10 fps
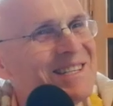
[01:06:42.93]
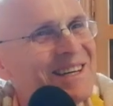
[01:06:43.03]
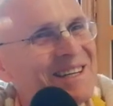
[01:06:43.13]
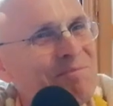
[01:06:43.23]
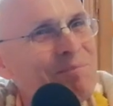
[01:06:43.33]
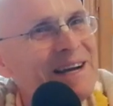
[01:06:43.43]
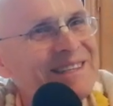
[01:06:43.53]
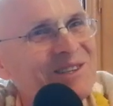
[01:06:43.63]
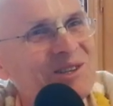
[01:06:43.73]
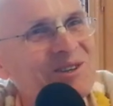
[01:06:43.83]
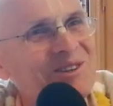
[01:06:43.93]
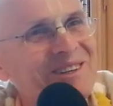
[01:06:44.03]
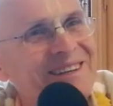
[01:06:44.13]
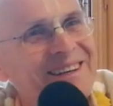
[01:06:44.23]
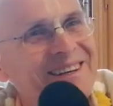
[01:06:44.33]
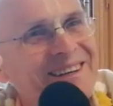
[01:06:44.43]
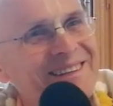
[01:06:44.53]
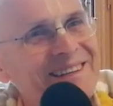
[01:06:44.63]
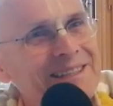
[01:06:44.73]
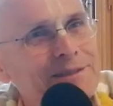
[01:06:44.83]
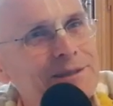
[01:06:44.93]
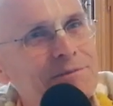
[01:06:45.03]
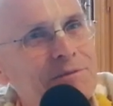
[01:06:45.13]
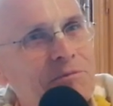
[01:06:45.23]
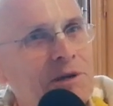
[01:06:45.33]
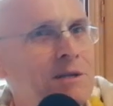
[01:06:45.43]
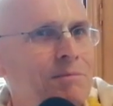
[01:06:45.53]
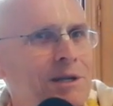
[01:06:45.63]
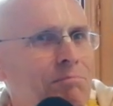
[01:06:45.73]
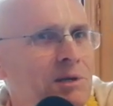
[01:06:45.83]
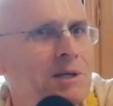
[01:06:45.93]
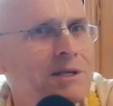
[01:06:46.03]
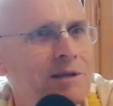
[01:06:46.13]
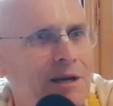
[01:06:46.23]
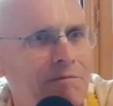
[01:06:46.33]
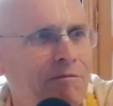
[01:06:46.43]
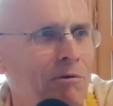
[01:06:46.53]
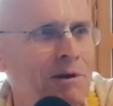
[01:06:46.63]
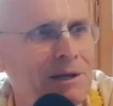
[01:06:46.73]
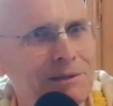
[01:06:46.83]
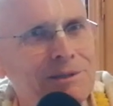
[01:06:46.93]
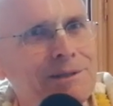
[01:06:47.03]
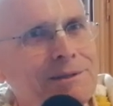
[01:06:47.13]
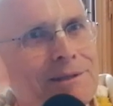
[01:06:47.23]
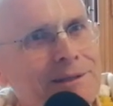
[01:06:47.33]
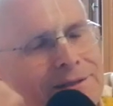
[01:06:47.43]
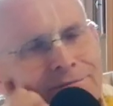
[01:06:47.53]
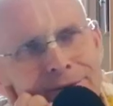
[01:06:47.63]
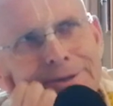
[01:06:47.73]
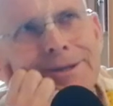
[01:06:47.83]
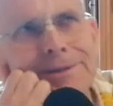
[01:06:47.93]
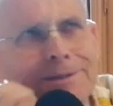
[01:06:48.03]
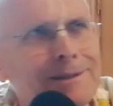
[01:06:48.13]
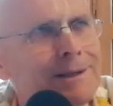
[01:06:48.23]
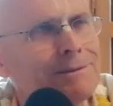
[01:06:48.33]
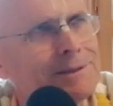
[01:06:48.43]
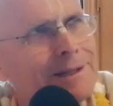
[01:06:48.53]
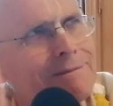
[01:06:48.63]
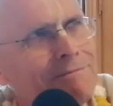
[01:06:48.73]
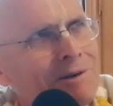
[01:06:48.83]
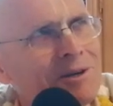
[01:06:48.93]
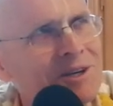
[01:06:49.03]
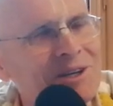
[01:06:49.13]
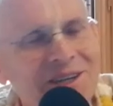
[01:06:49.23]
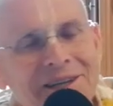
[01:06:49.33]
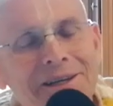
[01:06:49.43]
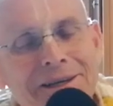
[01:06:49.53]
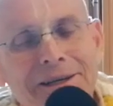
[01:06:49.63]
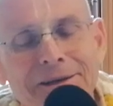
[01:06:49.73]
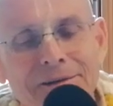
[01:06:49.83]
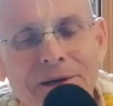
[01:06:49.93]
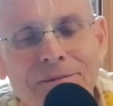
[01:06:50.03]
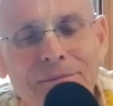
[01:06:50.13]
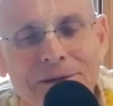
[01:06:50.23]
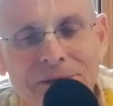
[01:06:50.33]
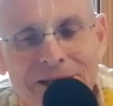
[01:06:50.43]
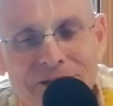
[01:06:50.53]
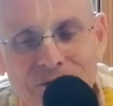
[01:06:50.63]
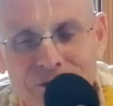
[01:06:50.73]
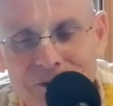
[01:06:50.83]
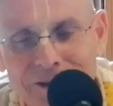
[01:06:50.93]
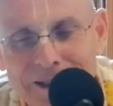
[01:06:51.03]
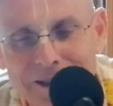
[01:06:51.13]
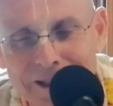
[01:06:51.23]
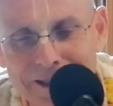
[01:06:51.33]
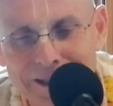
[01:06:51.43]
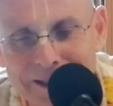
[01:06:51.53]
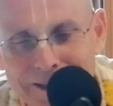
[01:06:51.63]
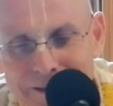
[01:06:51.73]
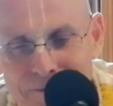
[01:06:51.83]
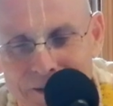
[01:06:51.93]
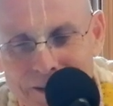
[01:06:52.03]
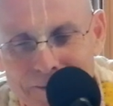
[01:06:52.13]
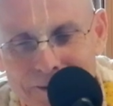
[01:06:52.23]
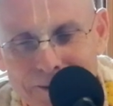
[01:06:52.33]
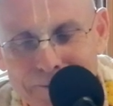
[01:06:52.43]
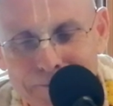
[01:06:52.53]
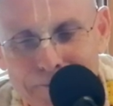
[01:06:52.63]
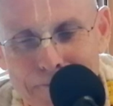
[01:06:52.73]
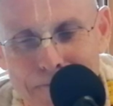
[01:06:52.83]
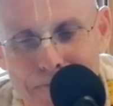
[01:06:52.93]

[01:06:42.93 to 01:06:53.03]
Not these kind of practical things from wait a minute, but they are four Uh, he has four hands. and how does that work? my, my, mind also thinks like that sometimes.